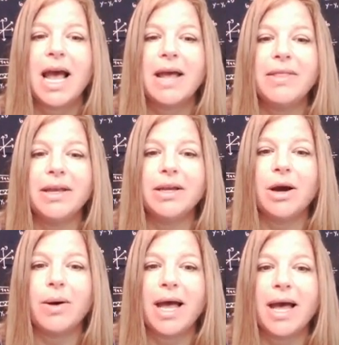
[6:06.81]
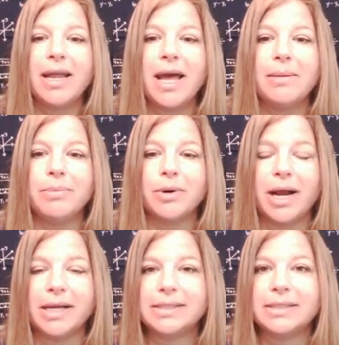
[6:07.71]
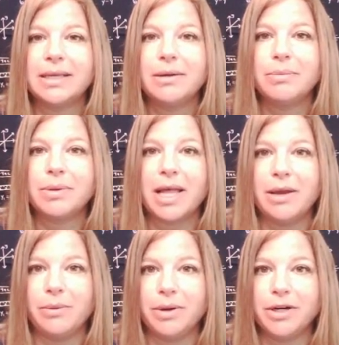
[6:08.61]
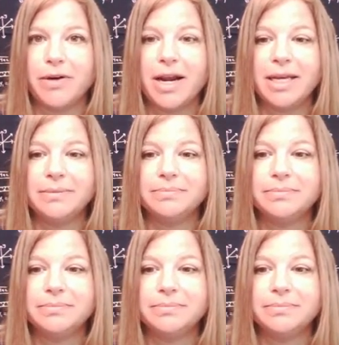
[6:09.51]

and then go ahead and press play when you're ready.